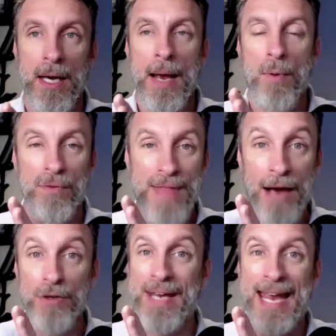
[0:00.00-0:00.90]
Well, now
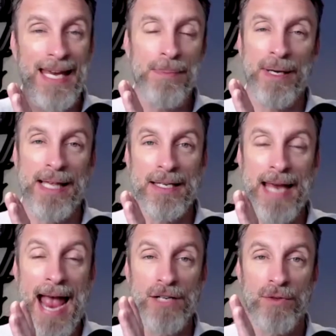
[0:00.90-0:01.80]
you can't keep playing that
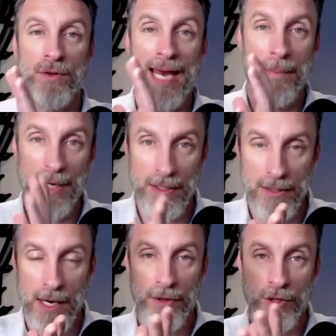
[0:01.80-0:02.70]
cash flow game because
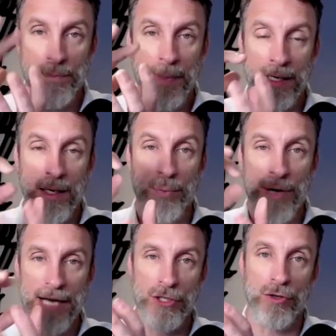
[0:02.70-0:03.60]
there's been a
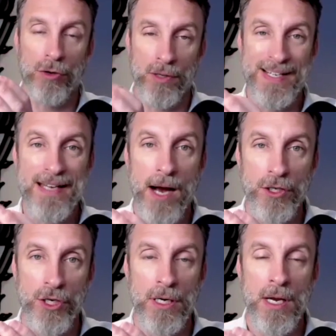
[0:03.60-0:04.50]
compression or a
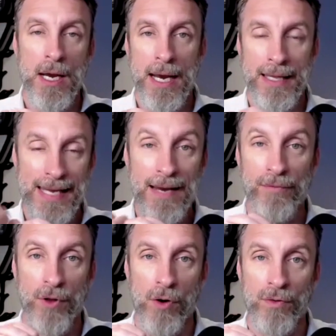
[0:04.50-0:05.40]
reduction in the
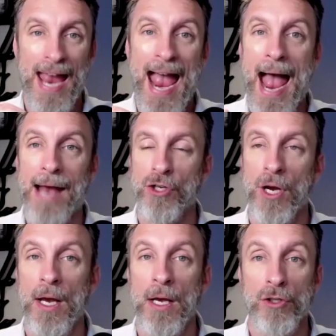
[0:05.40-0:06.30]
inflow of cash.
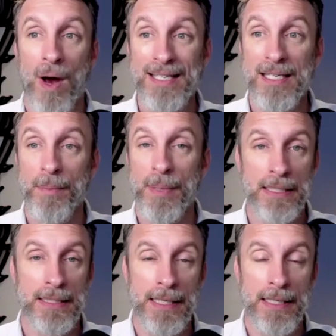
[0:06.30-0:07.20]
So I see
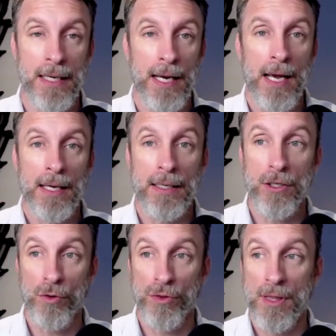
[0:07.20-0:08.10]
businesses, you know,